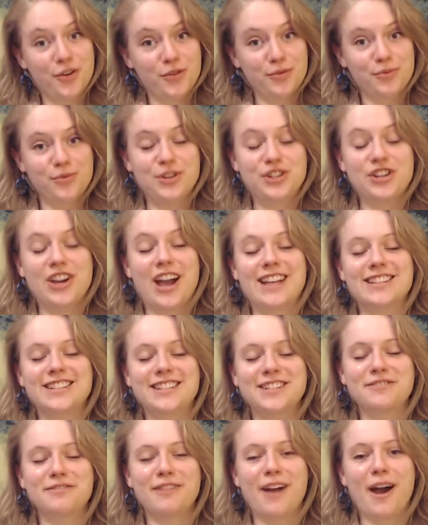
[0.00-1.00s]
which has
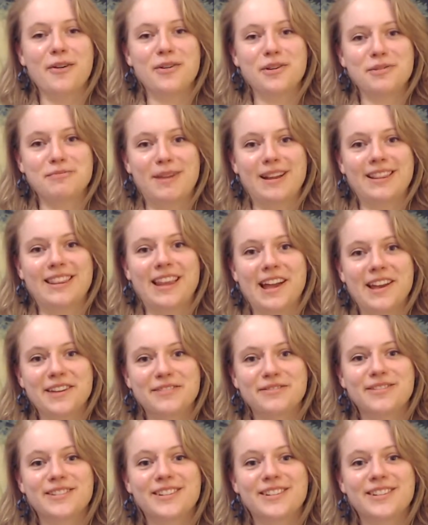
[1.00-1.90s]
devoured my life.